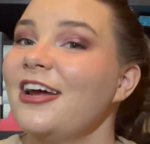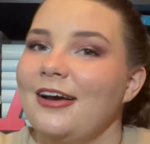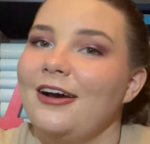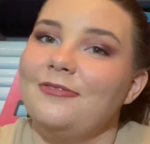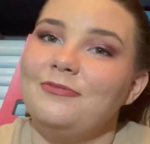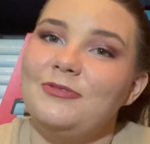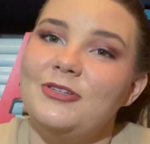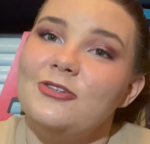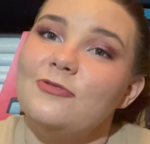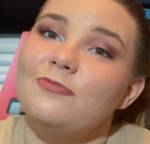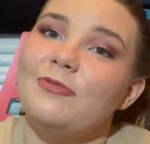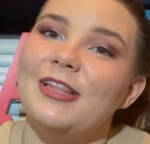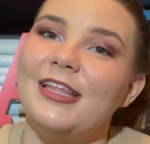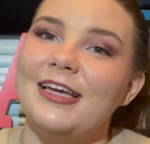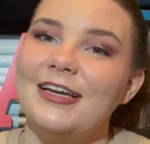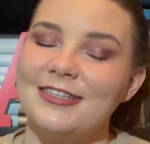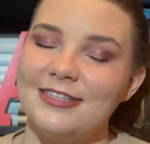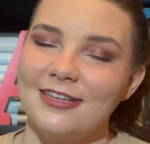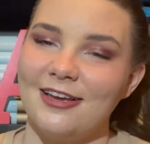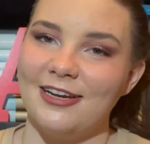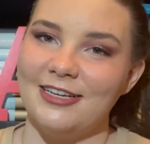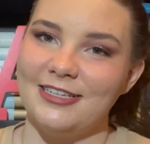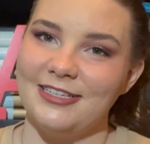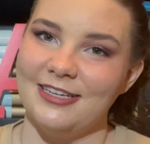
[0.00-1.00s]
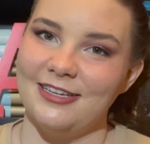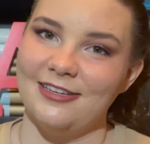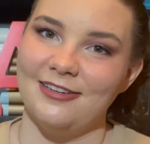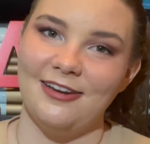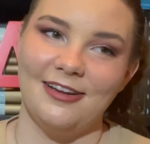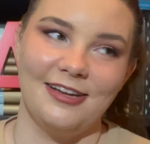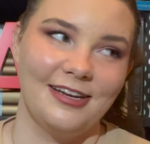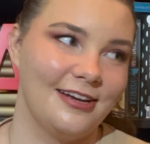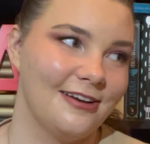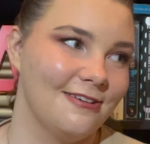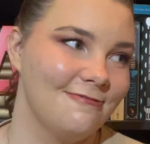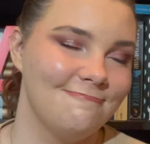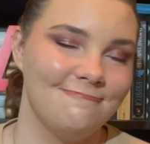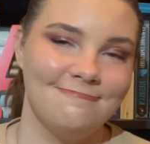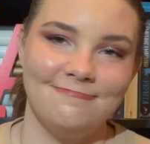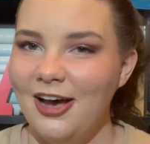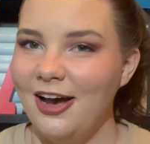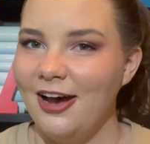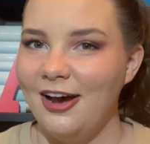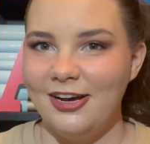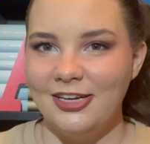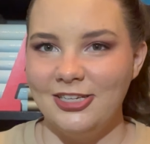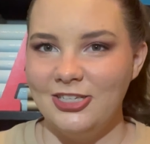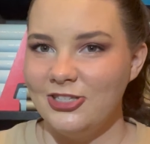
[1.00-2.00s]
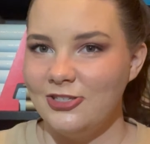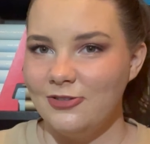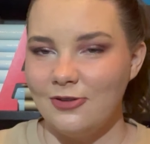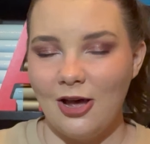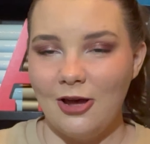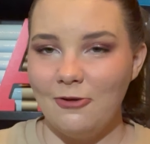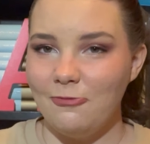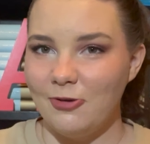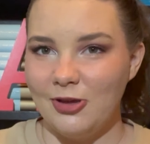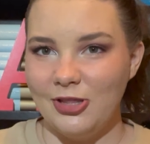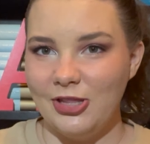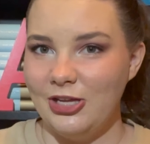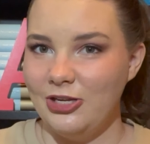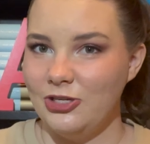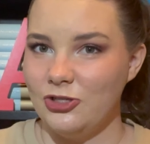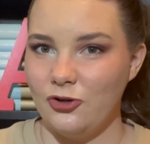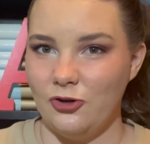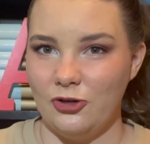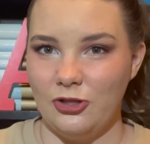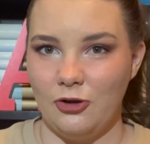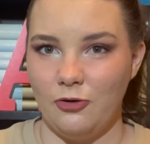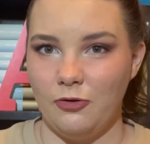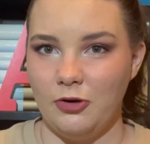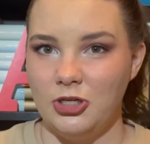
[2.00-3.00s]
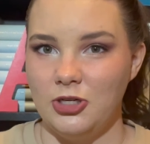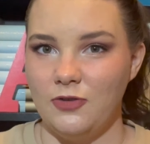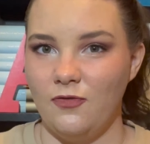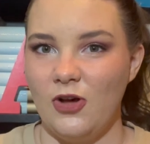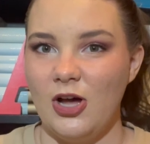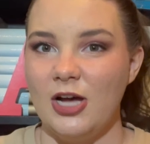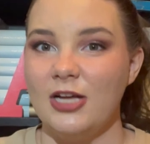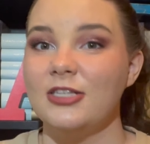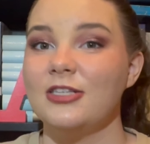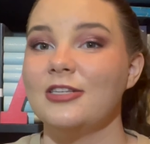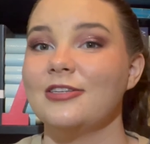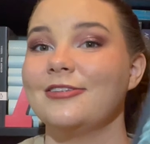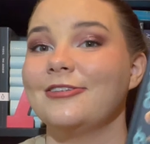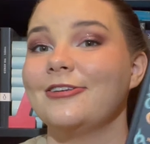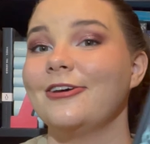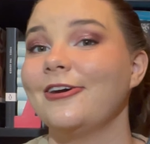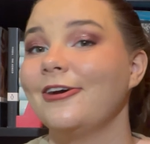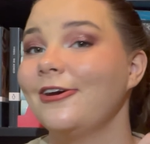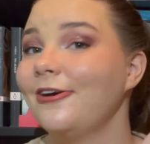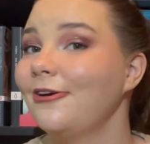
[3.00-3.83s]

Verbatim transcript: I'm just really excited. Like, I just I really enjoy the Grishaverse. So